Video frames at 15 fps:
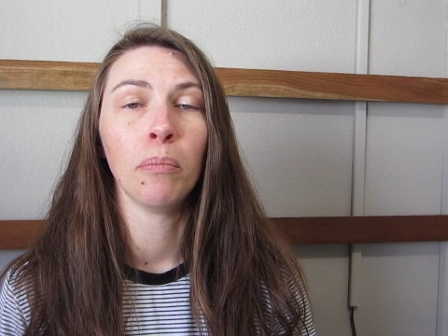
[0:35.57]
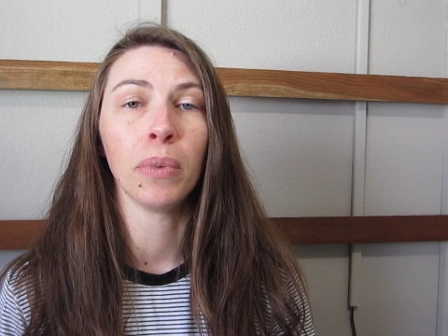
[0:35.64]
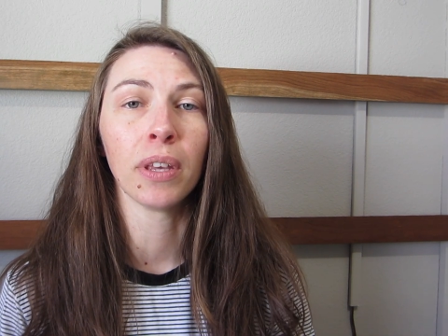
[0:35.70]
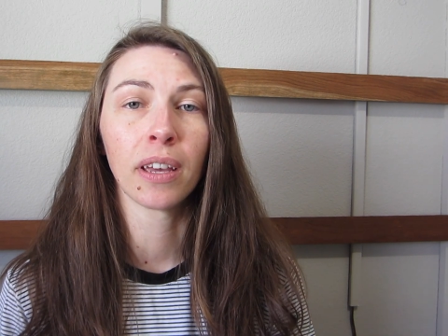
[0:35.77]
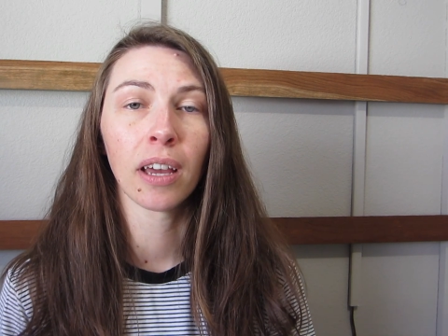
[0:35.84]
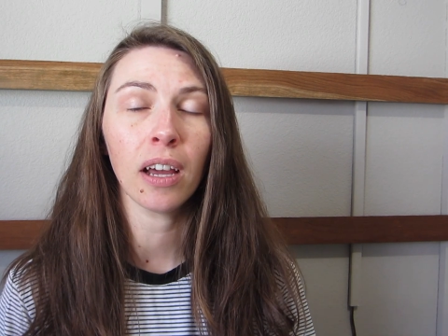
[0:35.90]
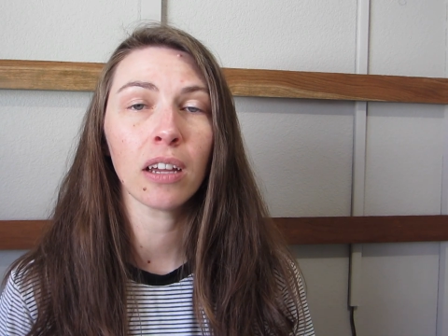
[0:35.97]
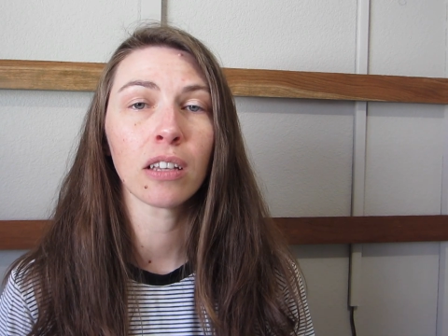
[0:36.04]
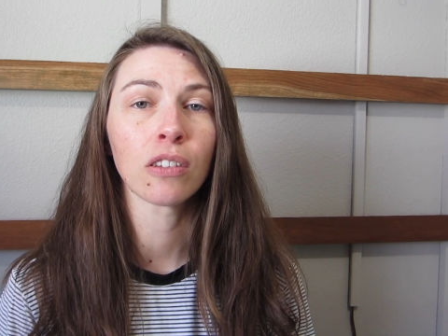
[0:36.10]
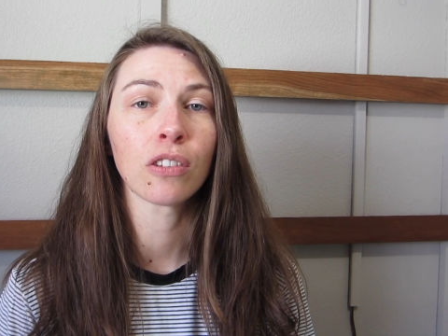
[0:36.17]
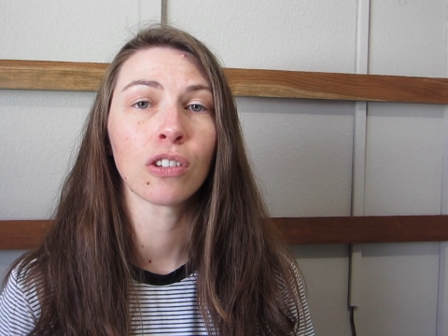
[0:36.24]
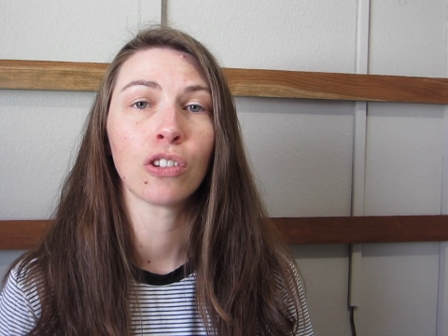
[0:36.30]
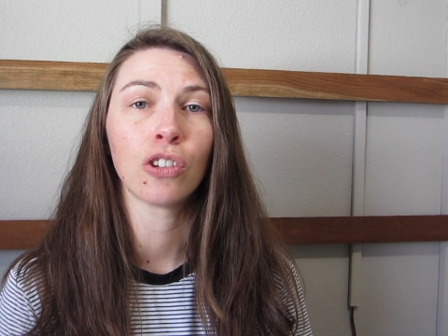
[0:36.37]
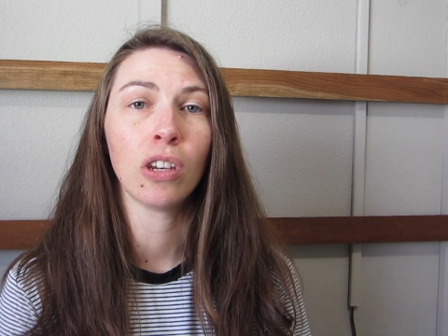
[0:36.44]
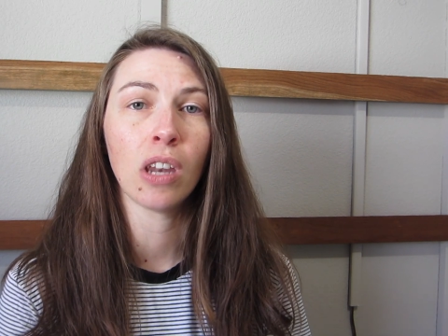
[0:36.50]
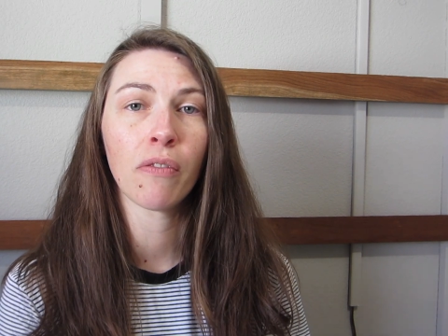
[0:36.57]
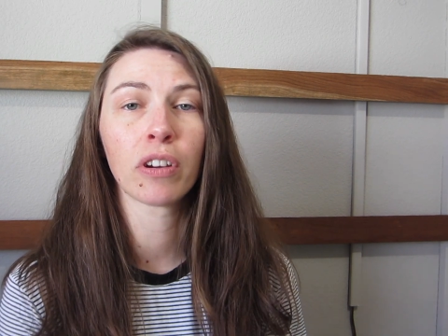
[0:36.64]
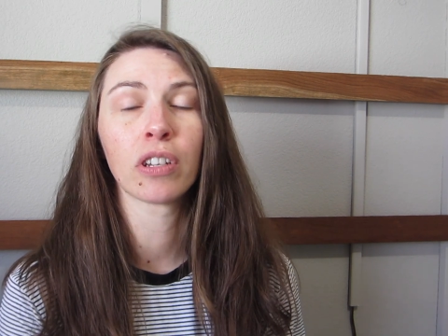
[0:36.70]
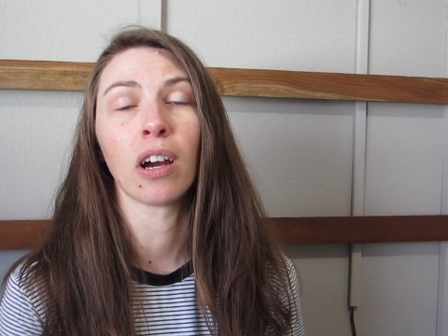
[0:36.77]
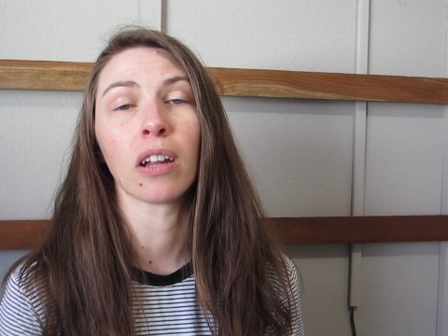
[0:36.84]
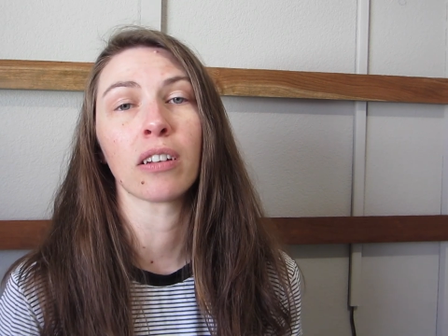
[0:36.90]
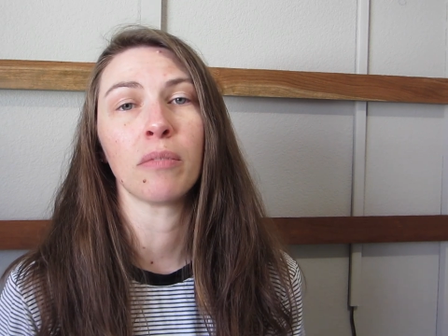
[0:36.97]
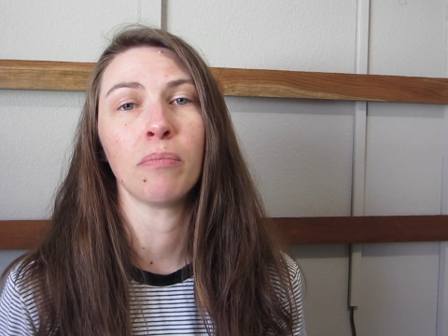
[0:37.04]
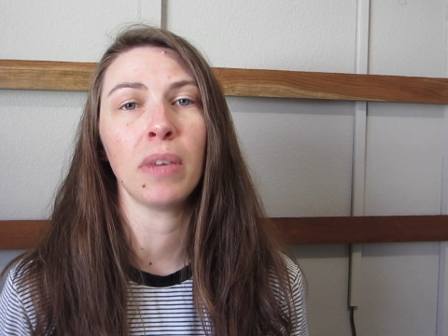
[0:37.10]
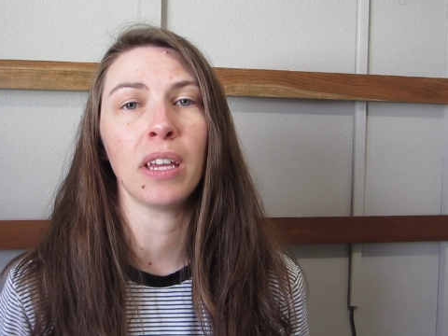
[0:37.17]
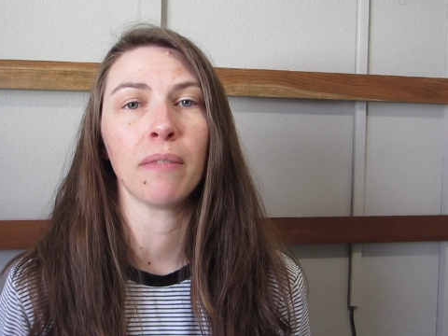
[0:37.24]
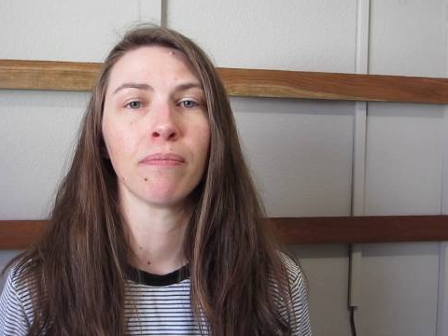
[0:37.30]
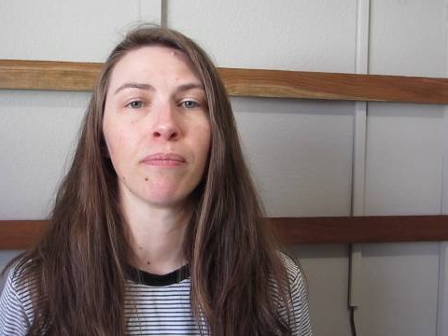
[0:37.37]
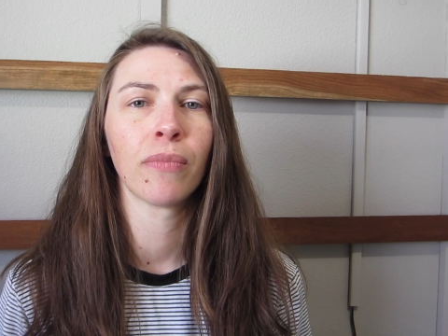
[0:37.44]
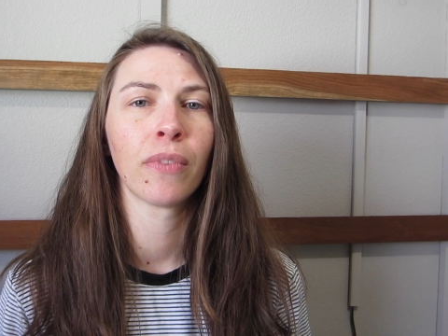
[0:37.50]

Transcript: because she never taught it to me.